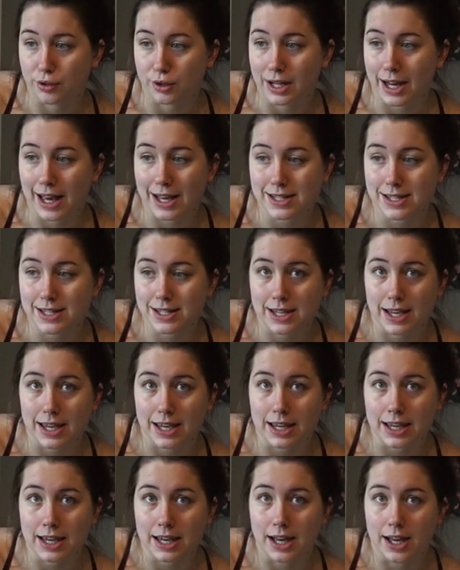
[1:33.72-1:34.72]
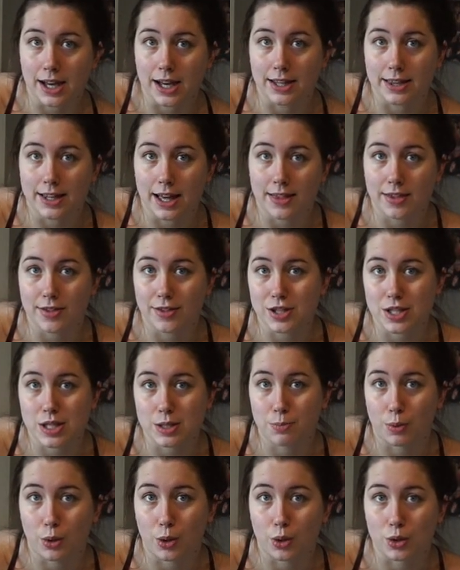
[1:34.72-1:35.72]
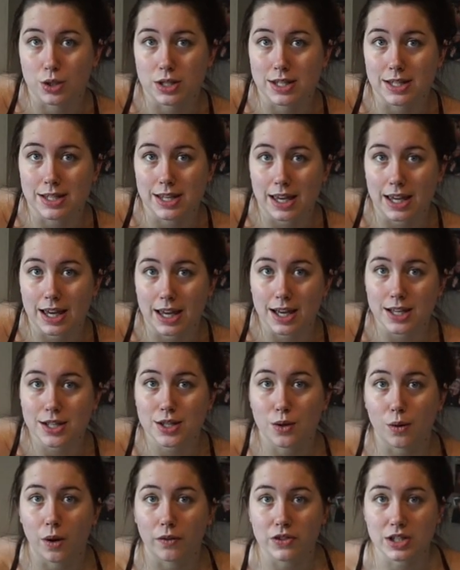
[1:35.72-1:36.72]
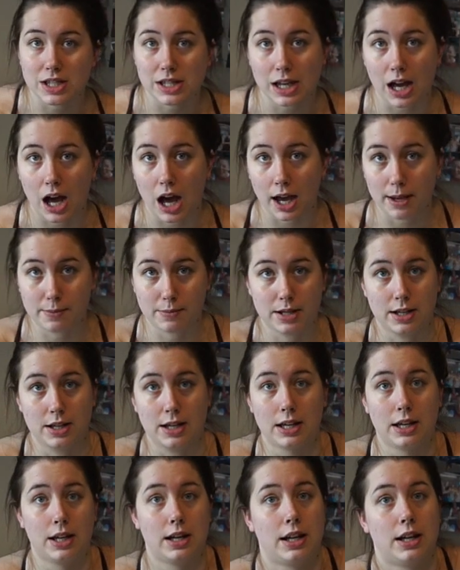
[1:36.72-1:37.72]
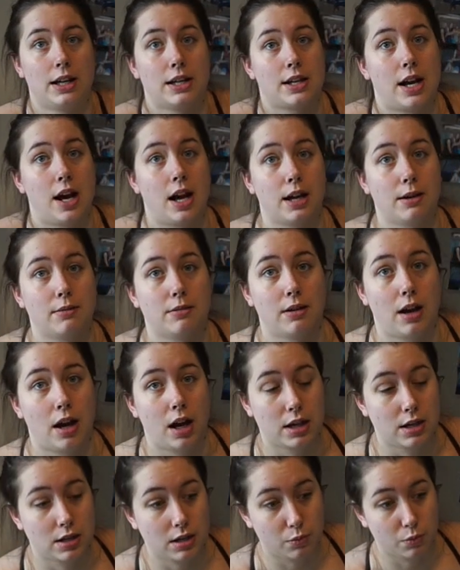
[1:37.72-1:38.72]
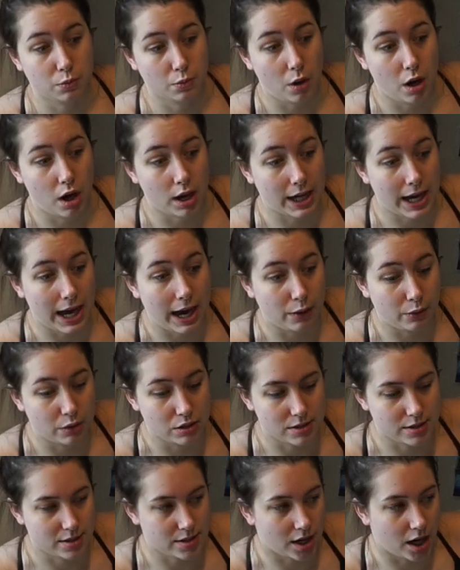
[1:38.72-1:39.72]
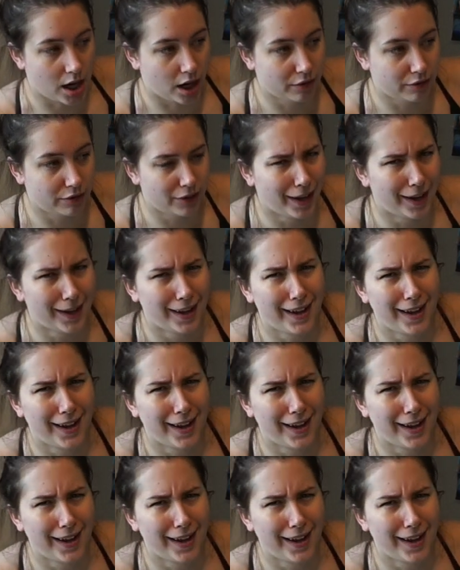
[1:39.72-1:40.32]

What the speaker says: classes are here and then the sports is here. So obviously I work out and stuff.